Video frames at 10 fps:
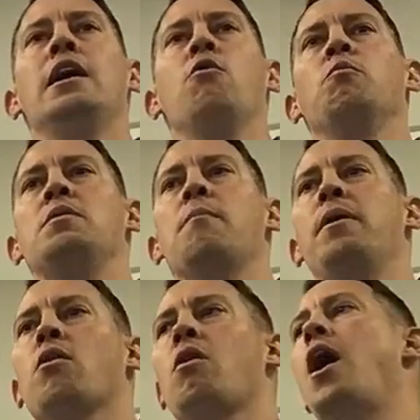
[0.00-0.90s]
it would be a
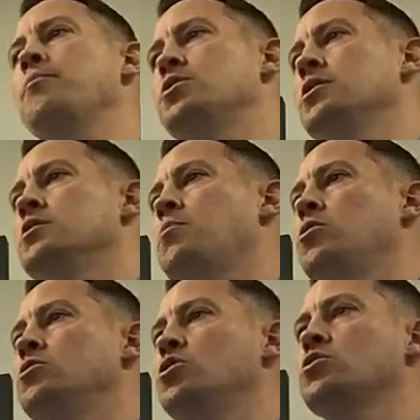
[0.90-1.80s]
better option as
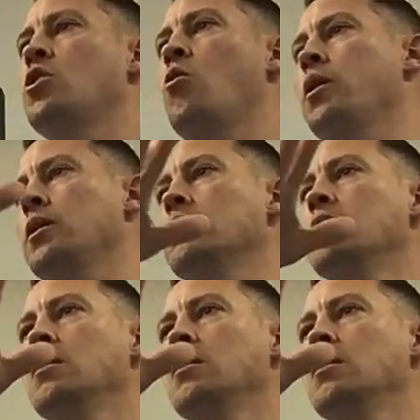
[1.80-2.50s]
opposed to just going